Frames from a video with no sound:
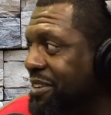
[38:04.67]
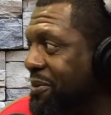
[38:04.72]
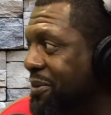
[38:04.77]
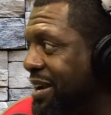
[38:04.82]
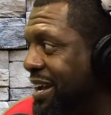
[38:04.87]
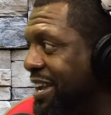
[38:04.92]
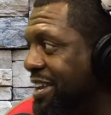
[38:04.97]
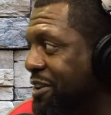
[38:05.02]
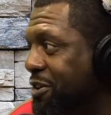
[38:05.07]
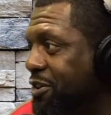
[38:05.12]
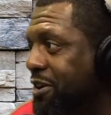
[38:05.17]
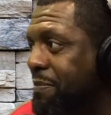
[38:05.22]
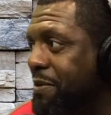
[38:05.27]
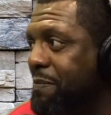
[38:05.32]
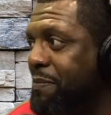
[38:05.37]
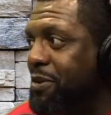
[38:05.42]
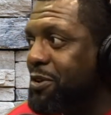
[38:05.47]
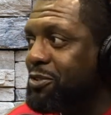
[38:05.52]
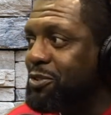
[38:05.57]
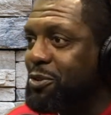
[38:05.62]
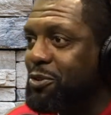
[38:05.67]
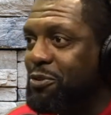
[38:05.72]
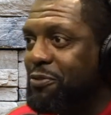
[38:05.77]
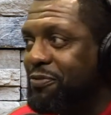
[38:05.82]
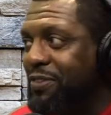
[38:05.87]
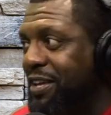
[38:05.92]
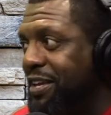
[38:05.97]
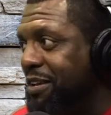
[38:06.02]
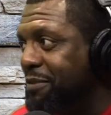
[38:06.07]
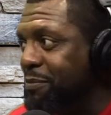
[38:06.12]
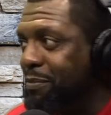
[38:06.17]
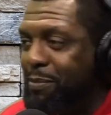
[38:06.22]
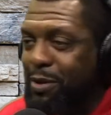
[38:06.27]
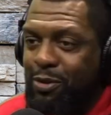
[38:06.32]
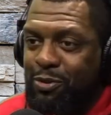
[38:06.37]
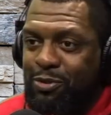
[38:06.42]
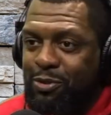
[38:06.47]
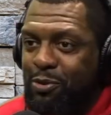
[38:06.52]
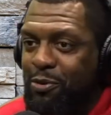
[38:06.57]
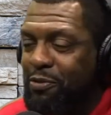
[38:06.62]
Right. You grew up in middle
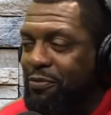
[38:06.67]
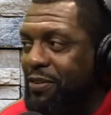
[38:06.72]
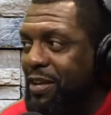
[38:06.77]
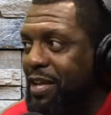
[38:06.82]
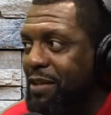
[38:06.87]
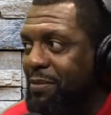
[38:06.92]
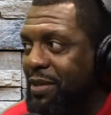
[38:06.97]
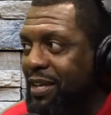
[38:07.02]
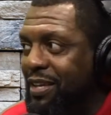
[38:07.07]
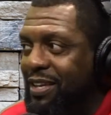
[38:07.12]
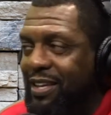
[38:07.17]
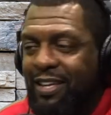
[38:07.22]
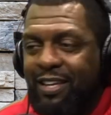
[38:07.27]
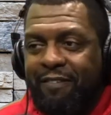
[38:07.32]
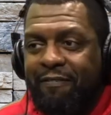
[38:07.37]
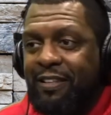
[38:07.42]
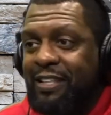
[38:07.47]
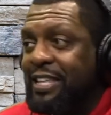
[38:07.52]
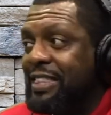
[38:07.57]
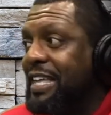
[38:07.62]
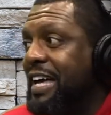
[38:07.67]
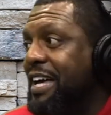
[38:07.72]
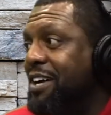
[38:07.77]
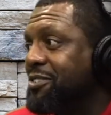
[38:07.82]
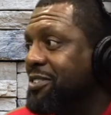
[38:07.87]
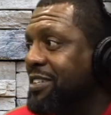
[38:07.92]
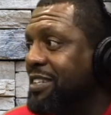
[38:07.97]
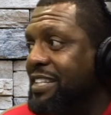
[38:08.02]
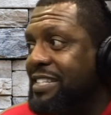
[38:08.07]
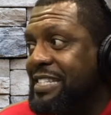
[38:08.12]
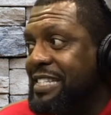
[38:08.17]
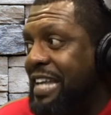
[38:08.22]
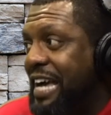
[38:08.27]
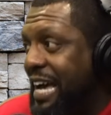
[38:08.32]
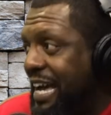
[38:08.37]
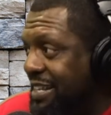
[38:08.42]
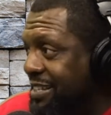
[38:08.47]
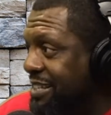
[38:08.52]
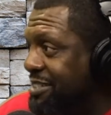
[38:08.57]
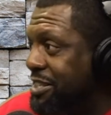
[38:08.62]
school family, 50,000 is
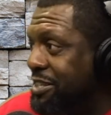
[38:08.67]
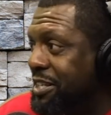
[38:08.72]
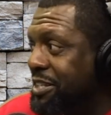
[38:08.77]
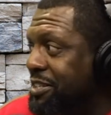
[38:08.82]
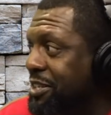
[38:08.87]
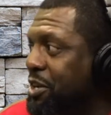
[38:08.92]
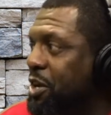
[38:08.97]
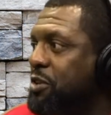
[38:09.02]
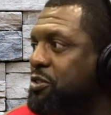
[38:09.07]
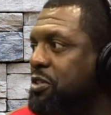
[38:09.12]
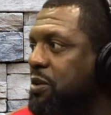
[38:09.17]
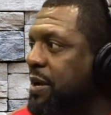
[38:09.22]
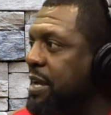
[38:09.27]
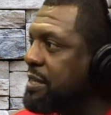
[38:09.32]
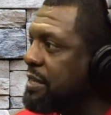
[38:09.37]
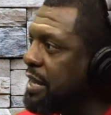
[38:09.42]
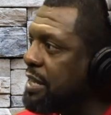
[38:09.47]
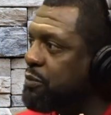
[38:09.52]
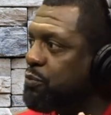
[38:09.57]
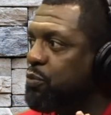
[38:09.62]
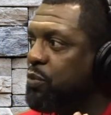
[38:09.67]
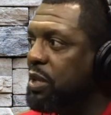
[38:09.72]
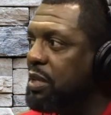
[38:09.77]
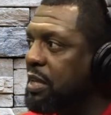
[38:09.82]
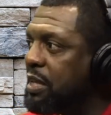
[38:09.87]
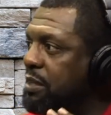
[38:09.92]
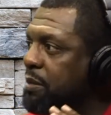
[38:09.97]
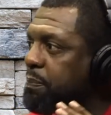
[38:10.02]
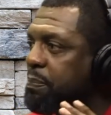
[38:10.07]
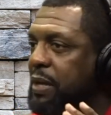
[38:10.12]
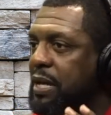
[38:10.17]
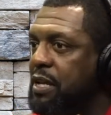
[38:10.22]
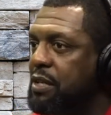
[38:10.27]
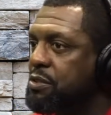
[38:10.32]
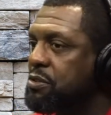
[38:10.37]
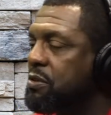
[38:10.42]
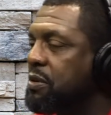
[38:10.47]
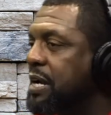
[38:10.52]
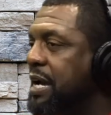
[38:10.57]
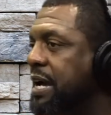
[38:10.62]
not. It's so it really
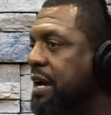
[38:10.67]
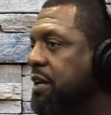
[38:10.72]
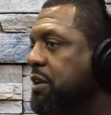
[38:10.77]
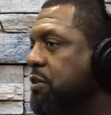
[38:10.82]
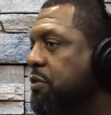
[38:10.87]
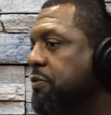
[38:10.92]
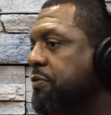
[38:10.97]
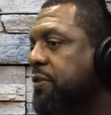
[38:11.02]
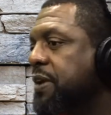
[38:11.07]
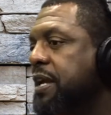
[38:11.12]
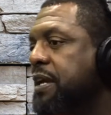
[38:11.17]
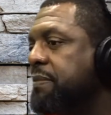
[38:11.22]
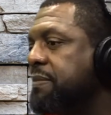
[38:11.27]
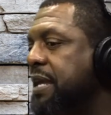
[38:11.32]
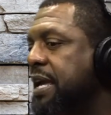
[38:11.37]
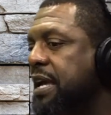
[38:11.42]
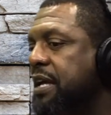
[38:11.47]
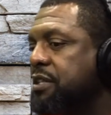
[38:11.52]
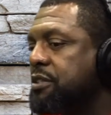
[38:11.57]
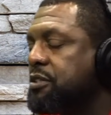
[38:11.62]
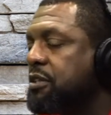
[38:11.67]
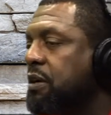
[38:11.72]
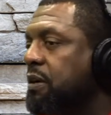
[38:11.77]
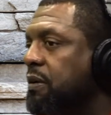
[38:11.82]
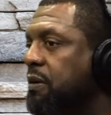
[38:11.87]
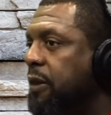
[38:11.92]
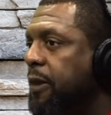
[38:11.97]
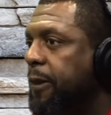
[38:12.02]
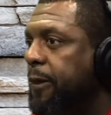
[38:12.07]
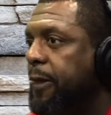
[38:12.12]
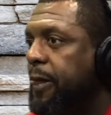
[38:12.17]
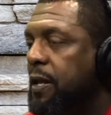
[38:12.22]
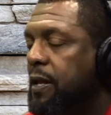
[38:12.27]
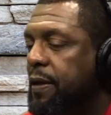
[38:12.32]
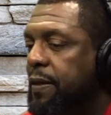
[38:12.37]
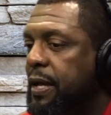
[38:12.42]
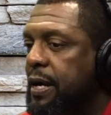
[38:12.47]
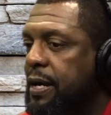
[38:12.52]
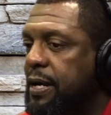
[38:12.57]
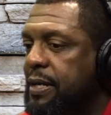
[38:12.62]
depends on how you frame that. So
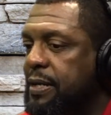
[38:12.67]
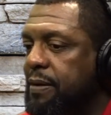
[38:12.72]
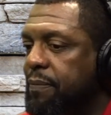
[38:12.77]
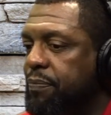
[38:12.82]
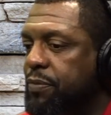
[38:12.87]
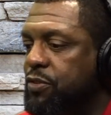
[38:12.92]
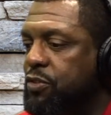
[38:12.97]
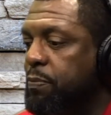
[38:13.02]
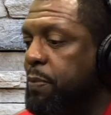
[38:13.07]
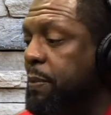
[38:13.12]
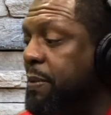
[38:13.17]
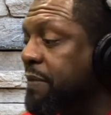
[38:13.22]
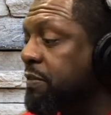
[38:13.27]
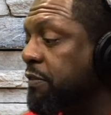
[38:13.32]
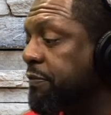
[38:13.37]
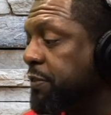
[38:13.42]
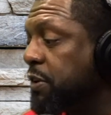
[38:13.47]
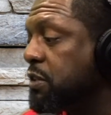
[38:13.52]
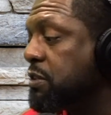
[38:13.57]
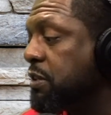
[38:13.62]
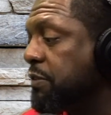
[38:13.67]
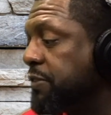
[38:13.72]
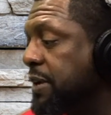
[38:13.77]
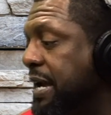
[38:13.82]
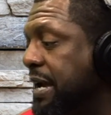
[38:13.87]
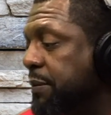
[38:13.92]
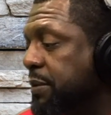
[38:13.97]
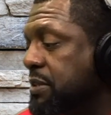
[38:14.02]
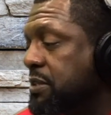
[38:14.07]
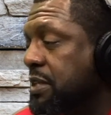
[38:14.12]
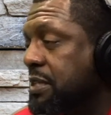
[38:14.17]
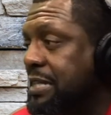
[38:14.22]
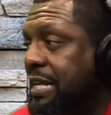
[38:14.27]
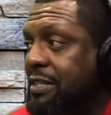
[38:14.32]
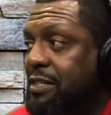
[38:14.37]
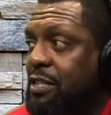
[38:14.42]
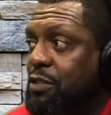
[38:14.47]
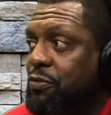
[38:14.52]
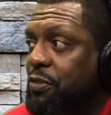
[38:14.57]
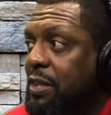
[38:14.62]
so people have to first define what
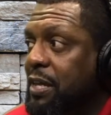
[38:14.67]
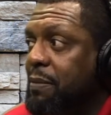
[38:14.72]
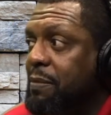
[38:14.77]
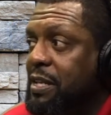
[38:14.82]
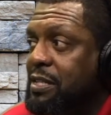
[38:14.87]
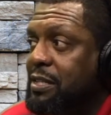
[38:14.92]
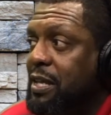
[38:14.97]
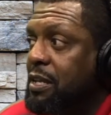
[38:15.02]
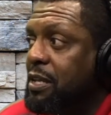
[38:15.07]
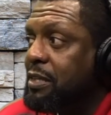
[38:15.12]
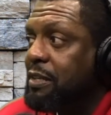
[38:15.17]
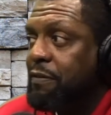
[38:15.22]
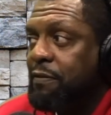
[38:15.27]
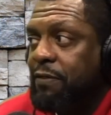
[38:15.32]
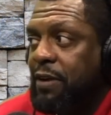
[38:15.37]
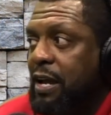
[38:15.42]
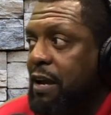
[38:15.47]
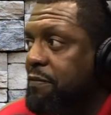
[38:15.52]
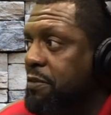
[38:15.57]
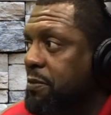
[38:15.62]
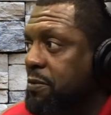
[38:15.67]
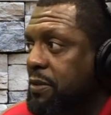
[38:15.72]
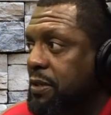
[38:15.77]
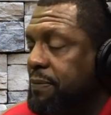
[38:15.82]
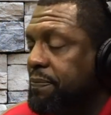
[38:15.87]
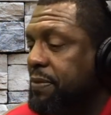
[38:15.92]
success is for them. And it's going to look different for everyone.